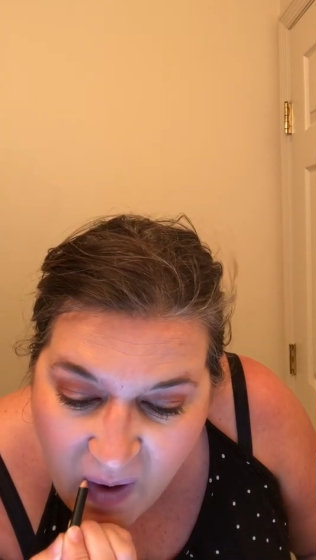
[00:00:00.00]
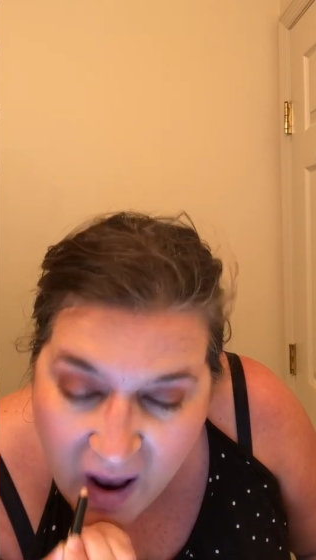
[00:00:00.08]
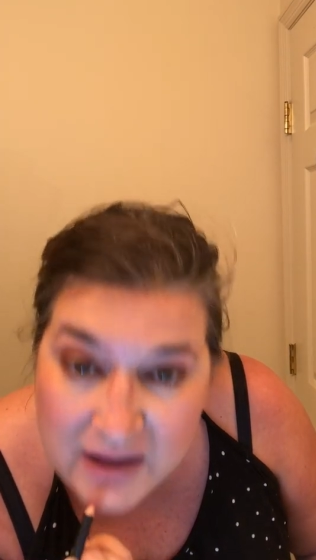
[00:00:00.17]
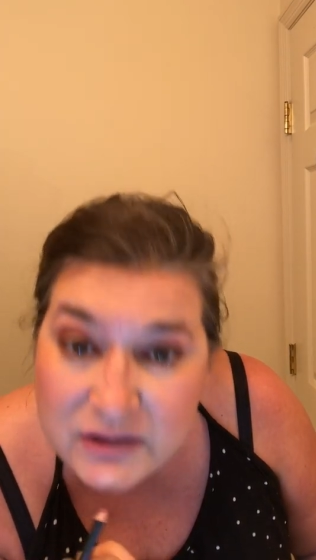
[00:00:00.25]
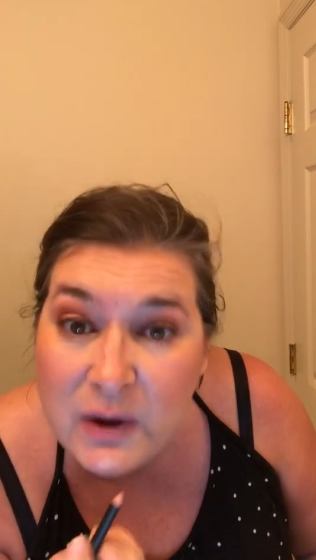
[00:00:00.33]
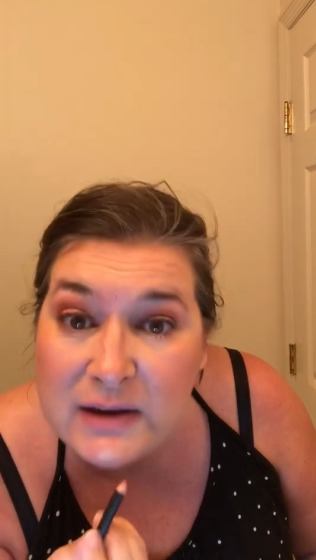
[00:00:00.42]

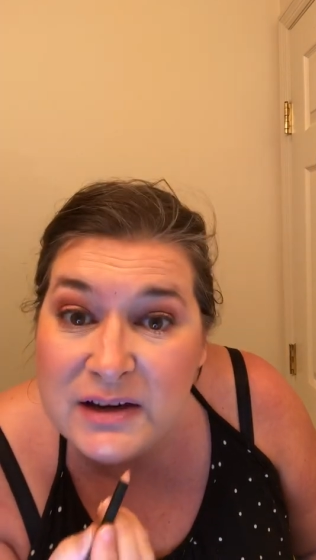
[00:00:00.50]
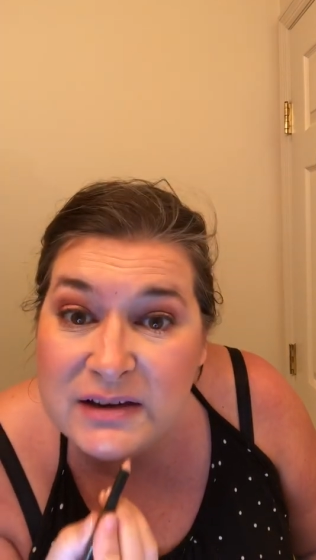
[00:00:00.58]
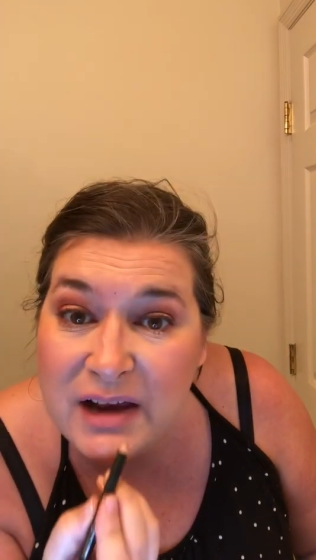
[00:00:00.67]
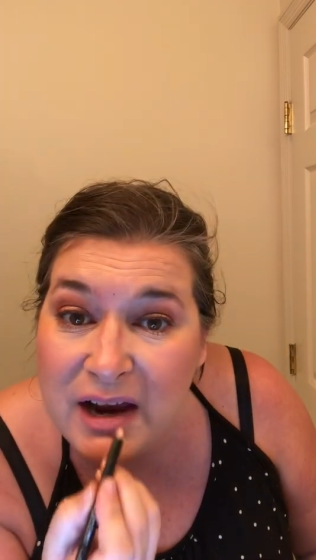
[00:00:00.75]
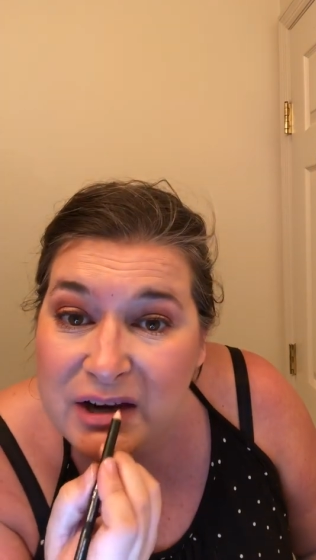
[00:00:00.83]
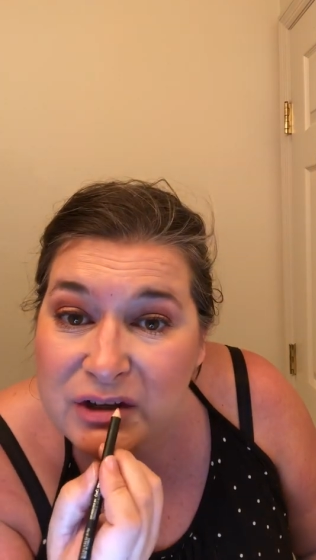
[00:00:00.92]
So as I
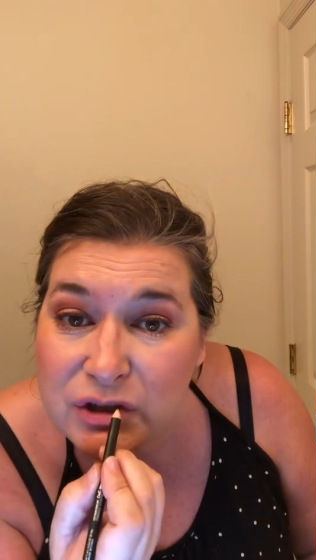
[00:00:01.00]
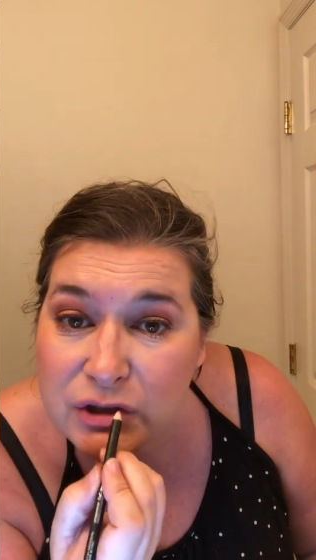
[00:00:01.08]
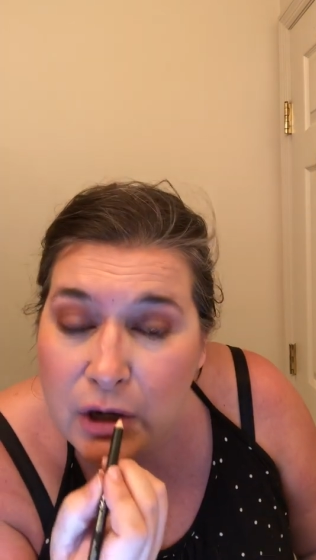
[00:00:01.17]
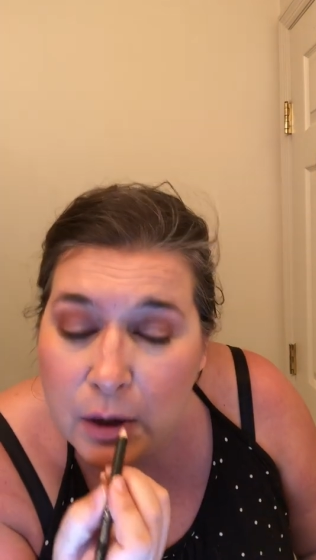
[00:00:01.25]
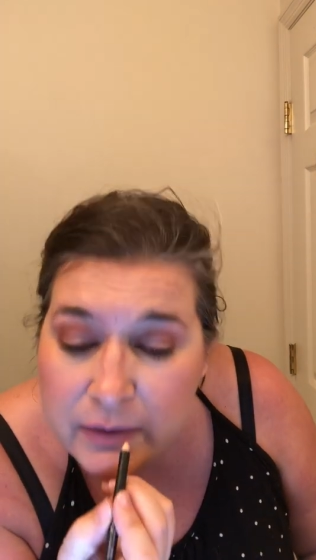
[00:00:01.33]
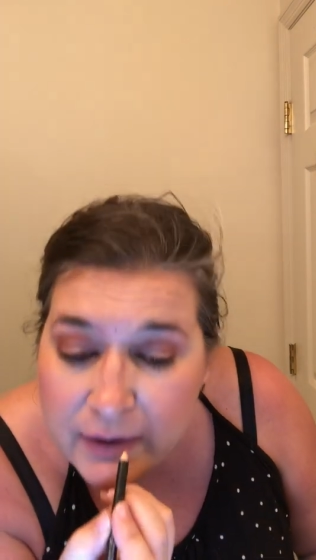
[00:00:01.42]
say, just
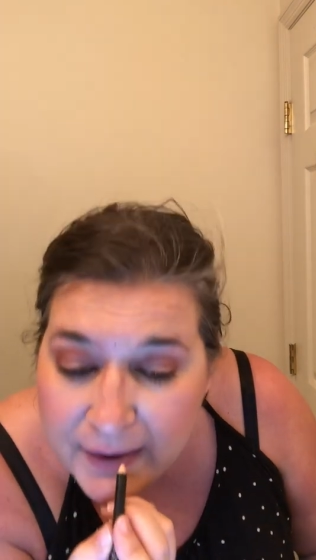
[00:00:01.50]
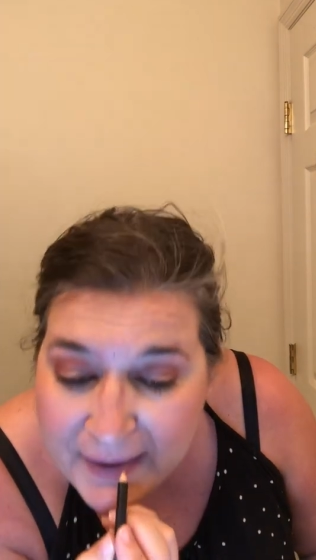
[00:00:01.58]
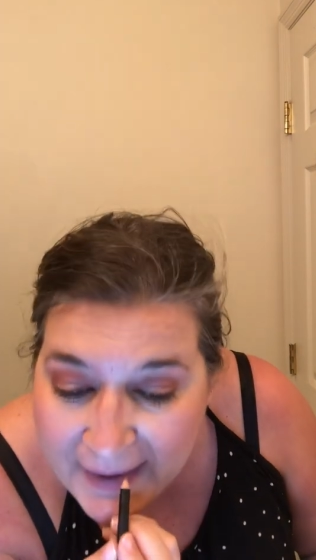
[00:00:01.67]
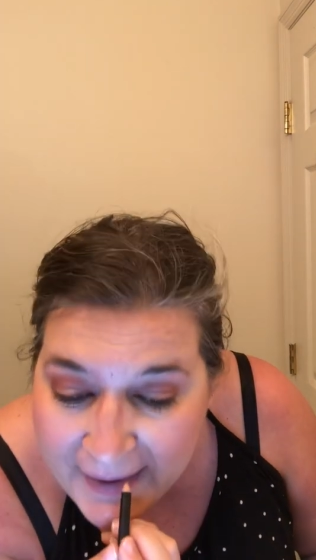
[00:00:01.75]
go with it.